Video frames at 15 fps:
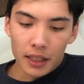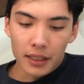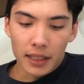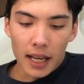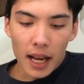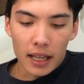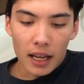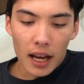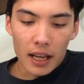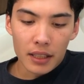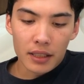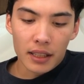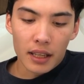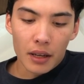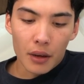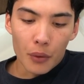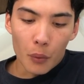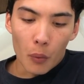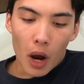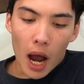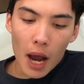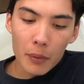Yeah, guys,
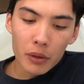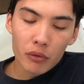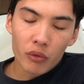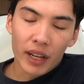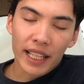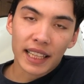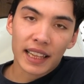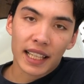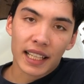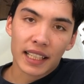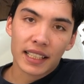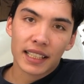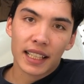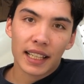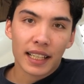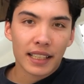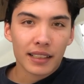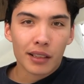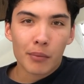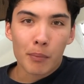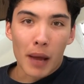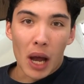what I would rate this
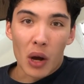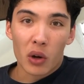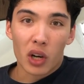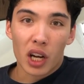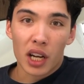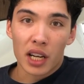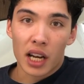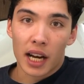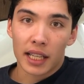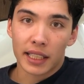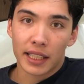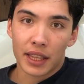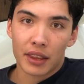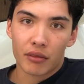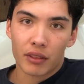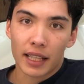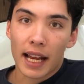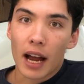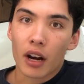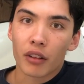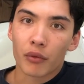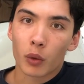is about a 93
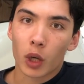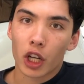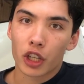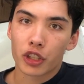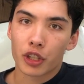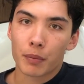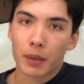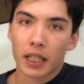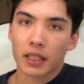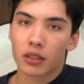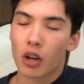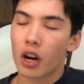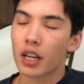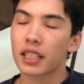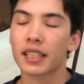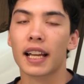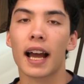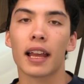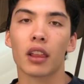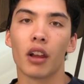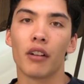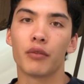out of 100 because honestly,
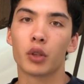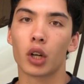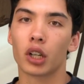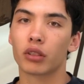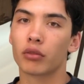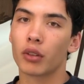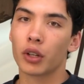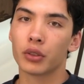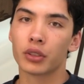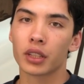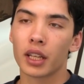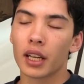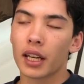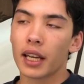I love dark roast.